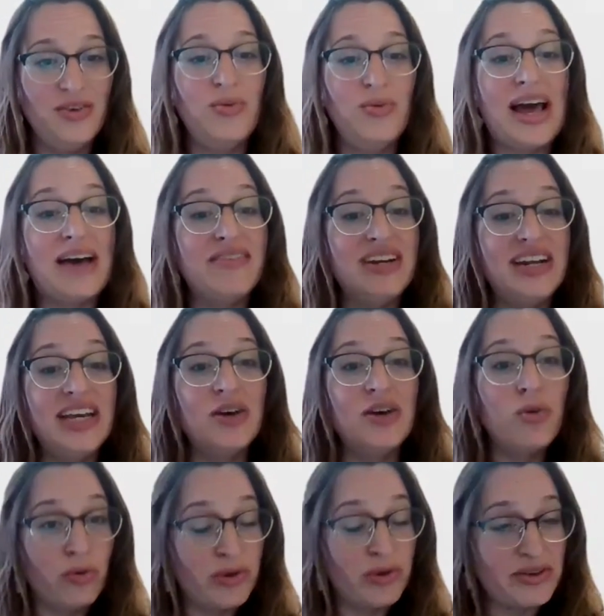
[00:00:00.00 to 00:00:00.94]
we have an
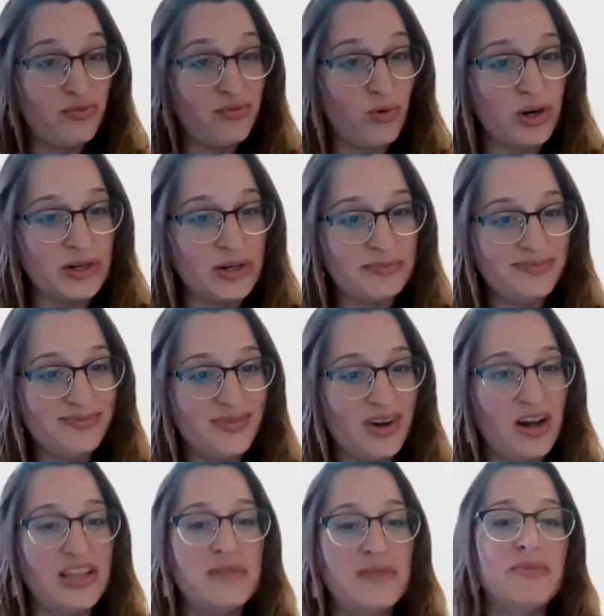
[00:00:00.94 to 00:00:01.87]
inquiry form
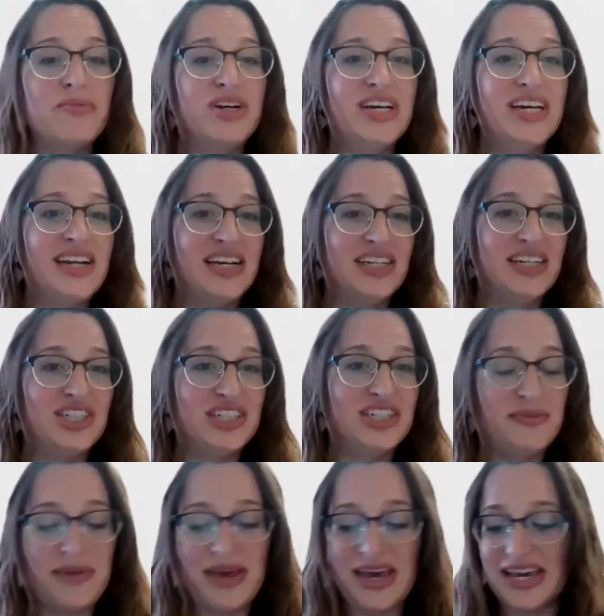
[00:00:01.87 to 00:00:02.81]
on the Memory
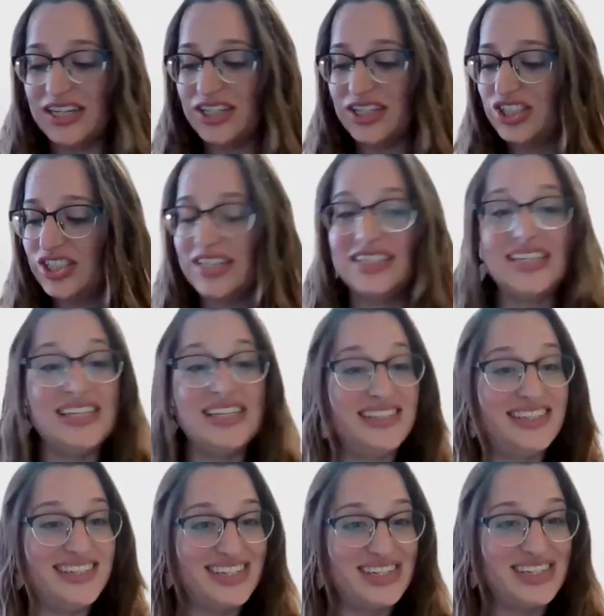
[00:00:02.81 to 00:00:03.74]
Connections page that's
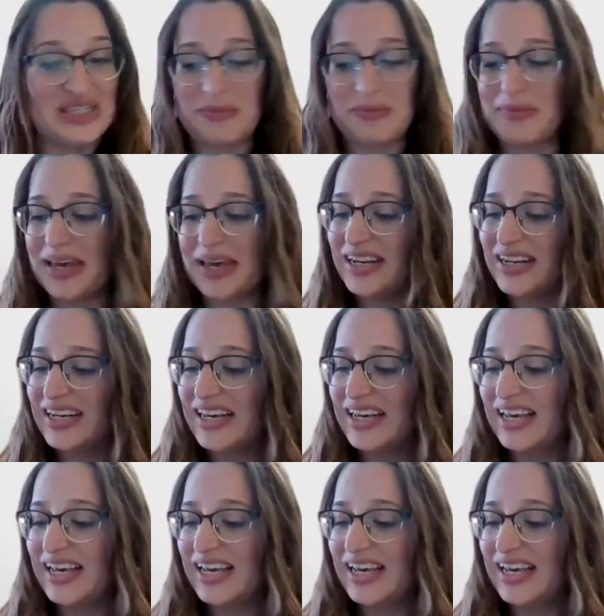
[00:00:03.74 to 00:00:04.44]
easy to submit.